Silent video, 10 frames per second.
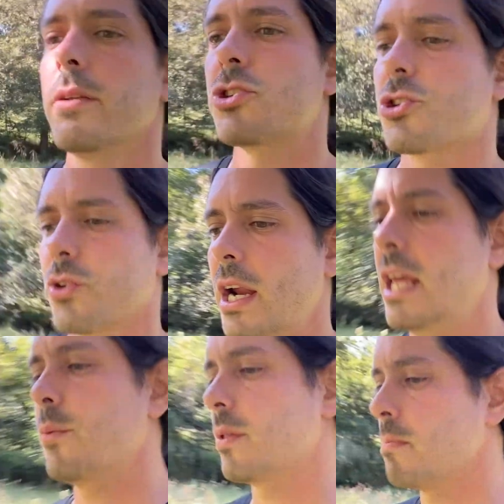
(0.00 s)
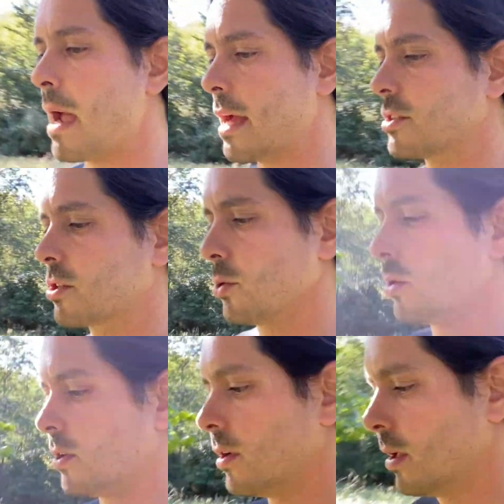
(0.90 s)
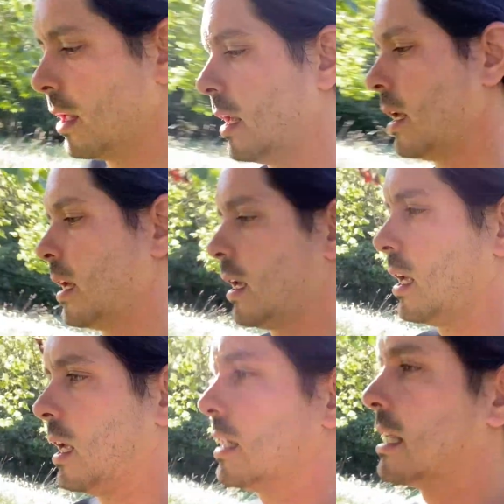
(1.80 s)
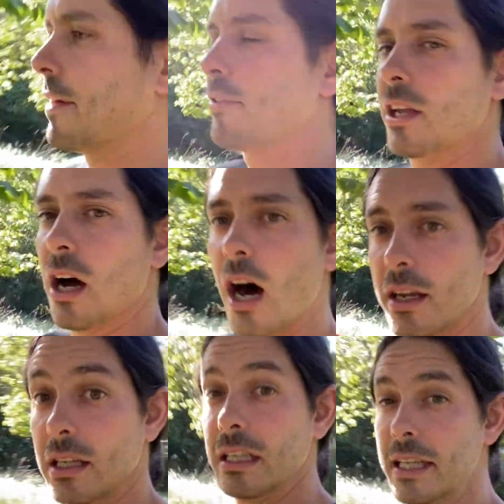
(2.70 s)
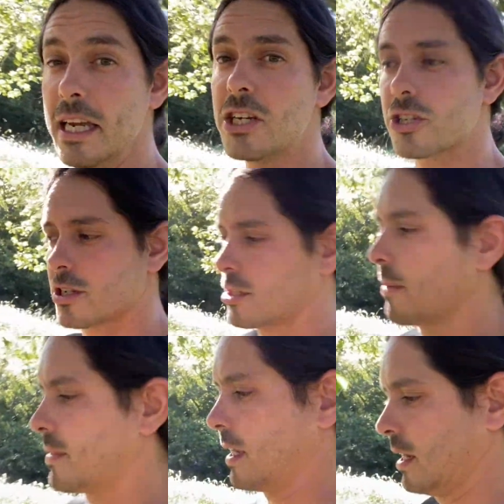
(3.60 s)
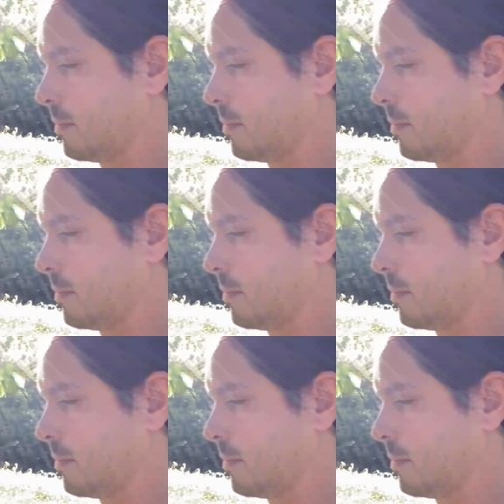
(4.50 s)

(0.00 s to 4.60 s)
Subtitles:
training with Matt's school, it definitely unleashed something in